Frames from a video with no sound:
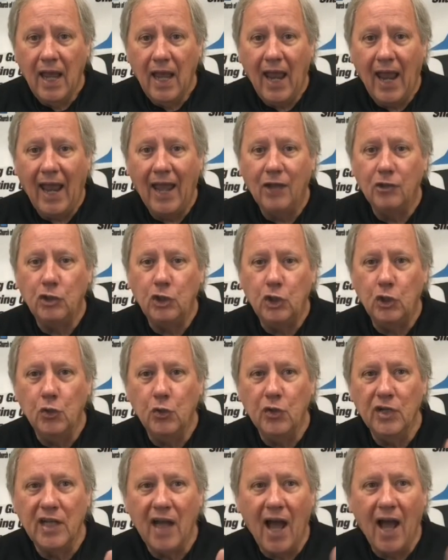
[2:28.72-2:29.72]
and
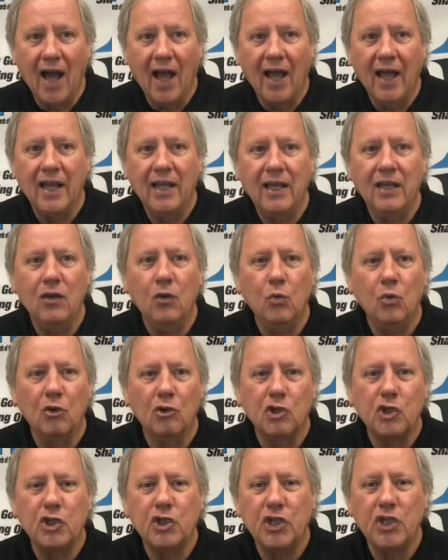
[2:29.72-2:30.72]
you and I will
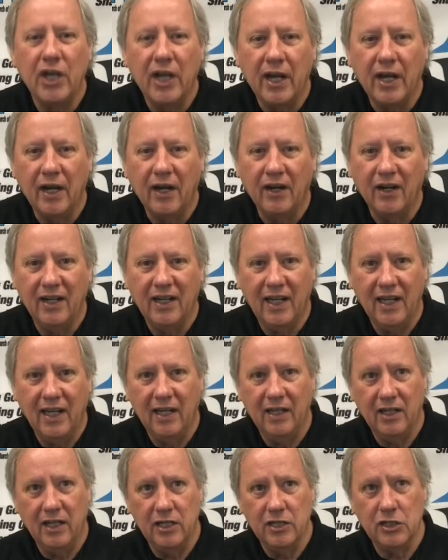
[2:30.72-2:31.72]
share
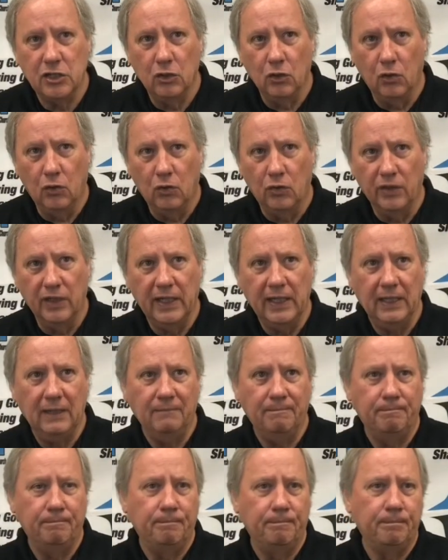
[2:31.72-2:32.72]
in his glory.
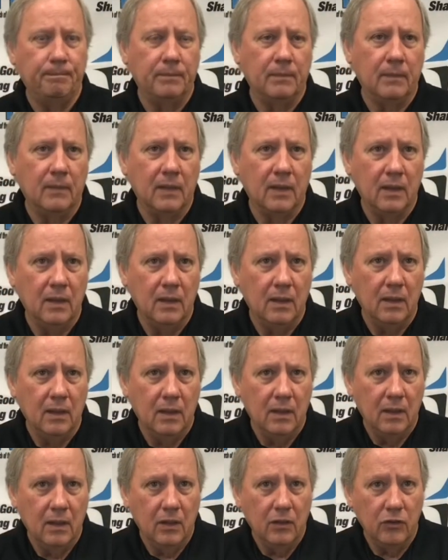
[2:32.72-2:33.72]

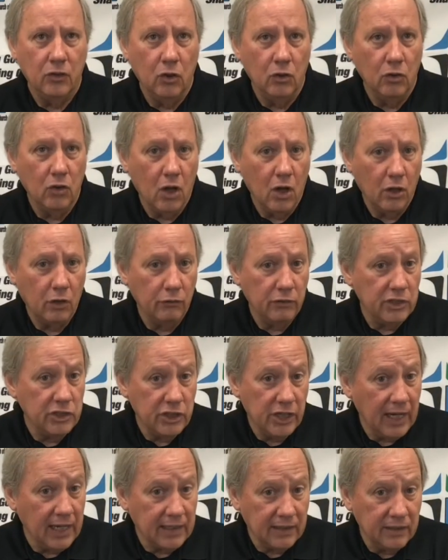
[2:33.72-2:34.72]
No longer
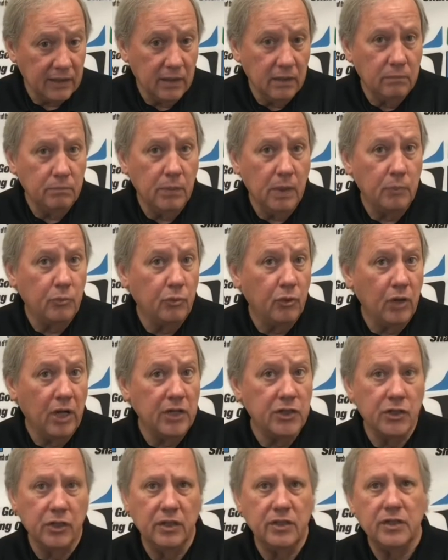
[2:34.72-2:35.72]
rejected, but
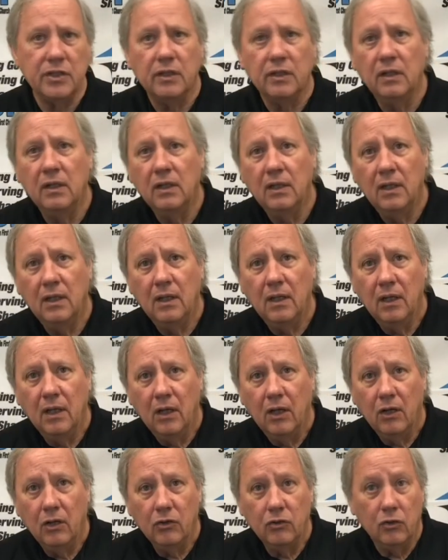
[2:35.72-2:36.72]
precious,
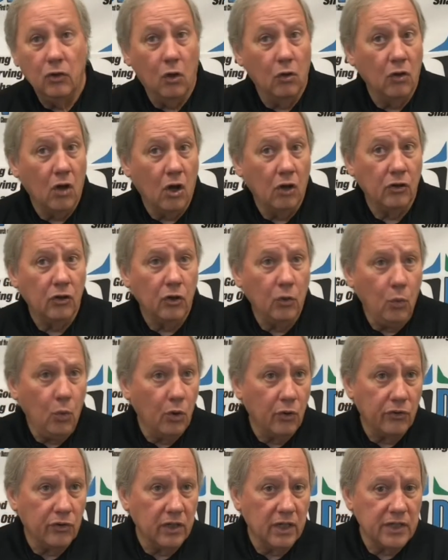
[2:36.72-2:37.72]
no longer
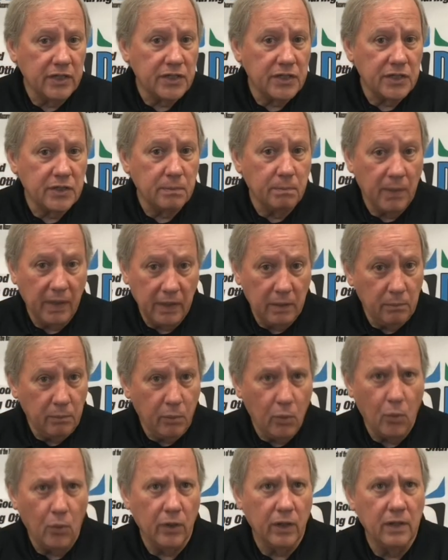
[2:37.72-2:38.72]
worthless, but
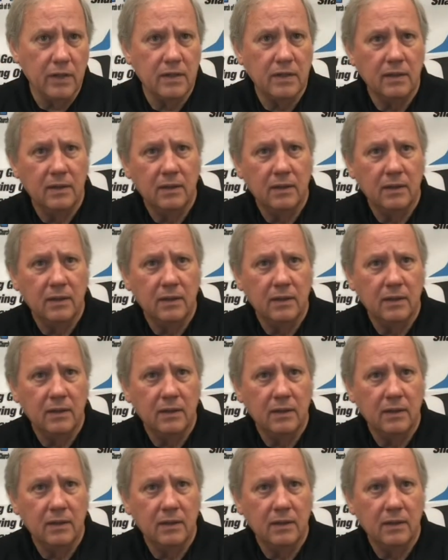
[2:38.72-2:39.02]
important.